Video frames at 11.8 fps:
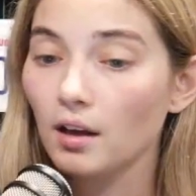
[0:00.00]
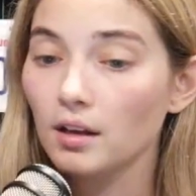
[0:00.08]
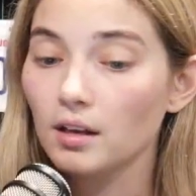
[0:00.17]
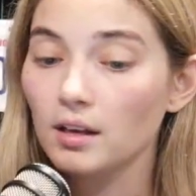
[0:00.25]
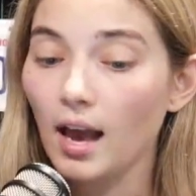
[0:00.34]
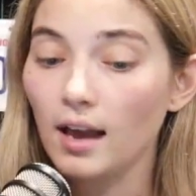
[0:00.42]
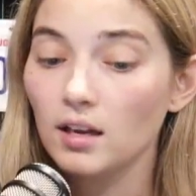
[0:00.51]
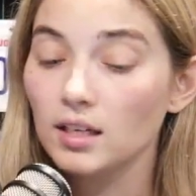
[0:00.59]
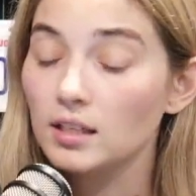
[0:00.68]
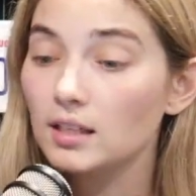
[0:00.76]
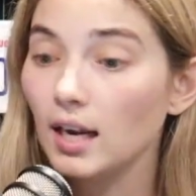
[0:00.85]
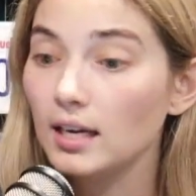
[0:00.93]
get
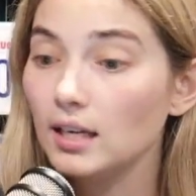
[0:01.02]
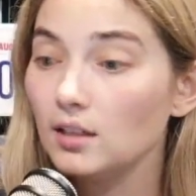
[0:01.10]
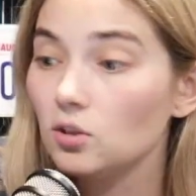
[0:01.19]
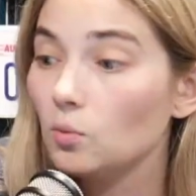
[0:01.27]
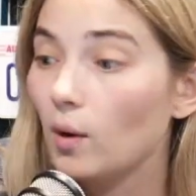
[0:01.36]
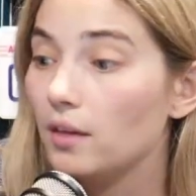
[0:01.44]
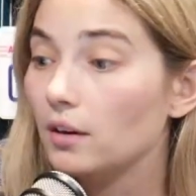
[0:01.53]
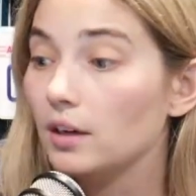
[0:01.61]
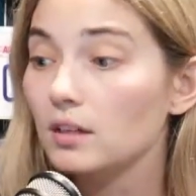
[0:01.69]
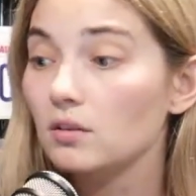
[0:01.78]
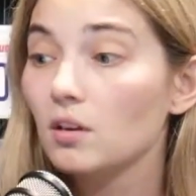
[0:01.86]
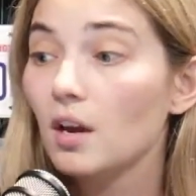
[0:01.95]
insight into whether
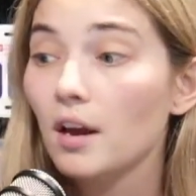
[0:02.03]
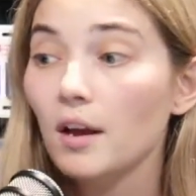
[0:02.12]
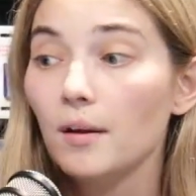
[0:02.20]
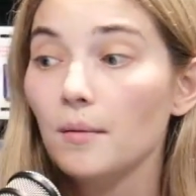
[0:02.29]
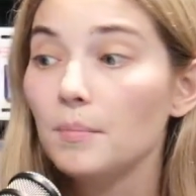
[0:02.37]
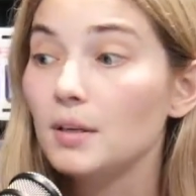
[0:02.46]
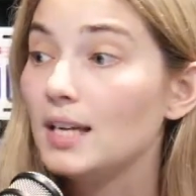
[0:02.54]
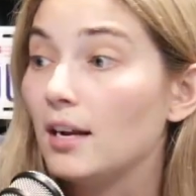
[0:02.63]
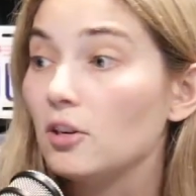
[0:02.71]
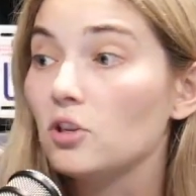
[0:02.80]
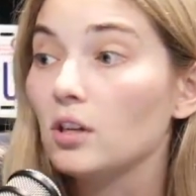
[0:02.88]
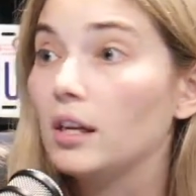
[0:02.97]
it's
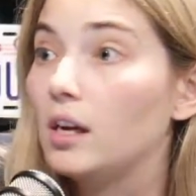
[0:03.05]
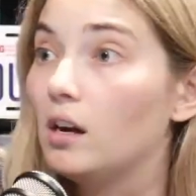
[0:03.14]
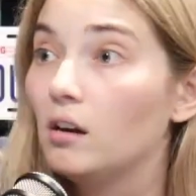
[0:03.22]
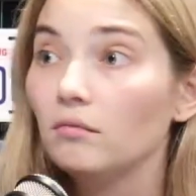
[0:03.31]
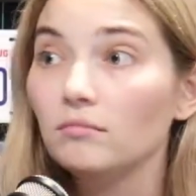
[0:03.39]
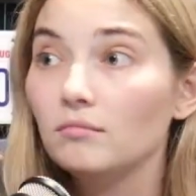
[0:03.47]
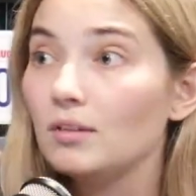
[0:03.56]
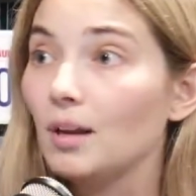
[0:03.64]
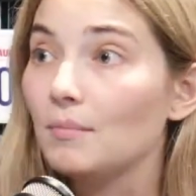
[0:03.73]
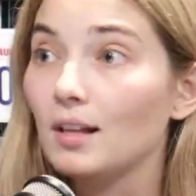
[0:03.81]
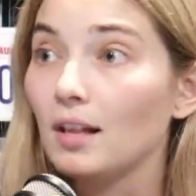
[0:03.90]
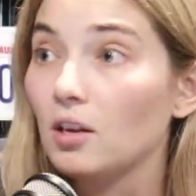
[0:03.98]
potentially
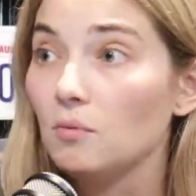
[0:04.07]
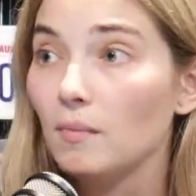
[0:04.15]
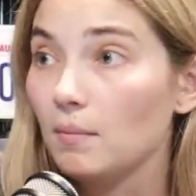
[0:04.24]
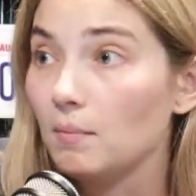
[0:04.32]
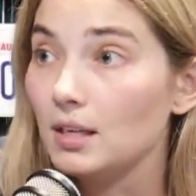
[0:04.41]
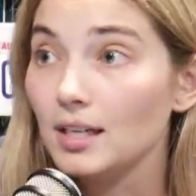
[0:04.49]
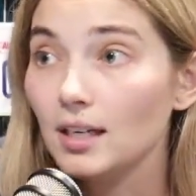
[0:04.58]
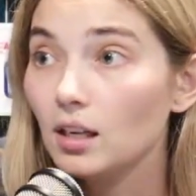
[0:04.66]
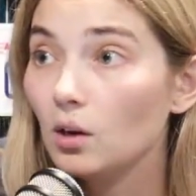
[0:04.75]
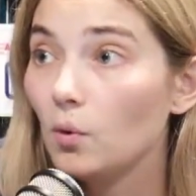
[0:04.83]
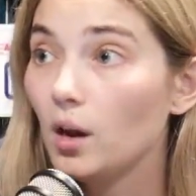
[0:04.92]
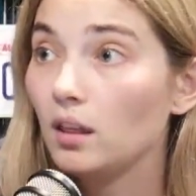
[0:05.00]
something that you might be
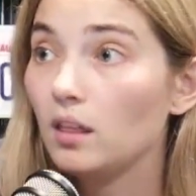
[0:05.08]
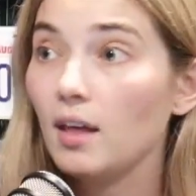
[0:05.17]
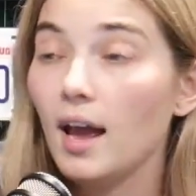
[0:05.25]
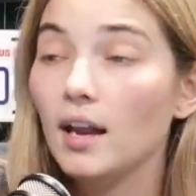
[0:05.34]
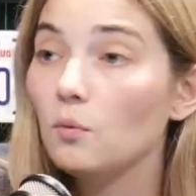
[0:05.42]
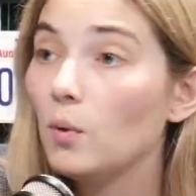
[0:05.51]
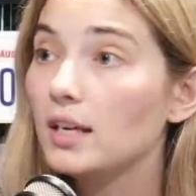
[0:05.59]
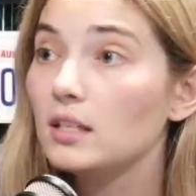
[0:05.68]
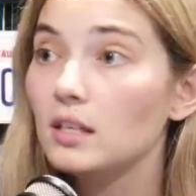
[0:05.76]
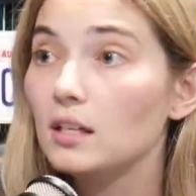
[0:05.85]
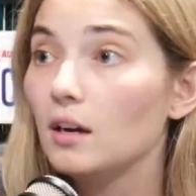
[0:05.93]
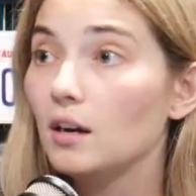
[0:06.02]
dealing with and ways
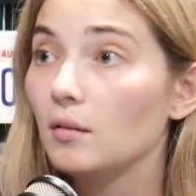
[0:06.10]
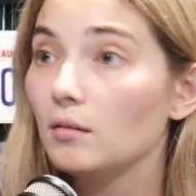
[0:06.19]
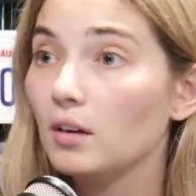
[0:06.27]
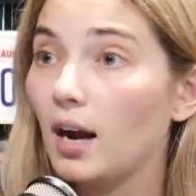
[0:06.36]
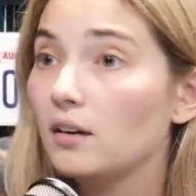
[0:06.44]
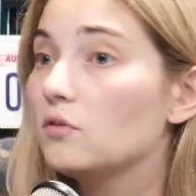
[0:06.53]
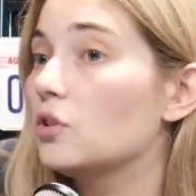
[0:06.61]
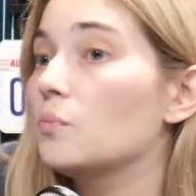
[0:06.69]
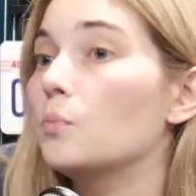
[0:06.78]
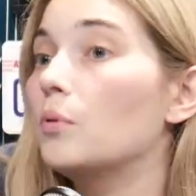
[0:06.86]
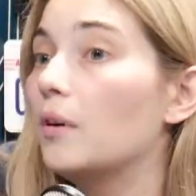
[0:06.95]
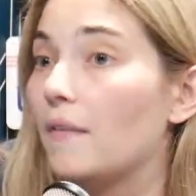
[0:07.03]
to kind of just
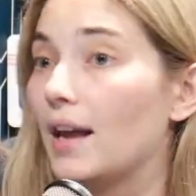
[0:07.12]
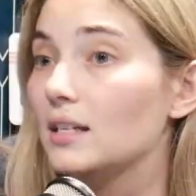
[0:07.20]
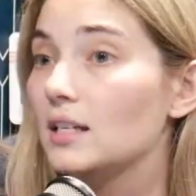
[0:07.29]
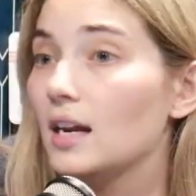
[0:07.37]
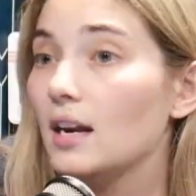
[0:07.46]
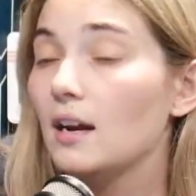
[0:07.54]
prevent it.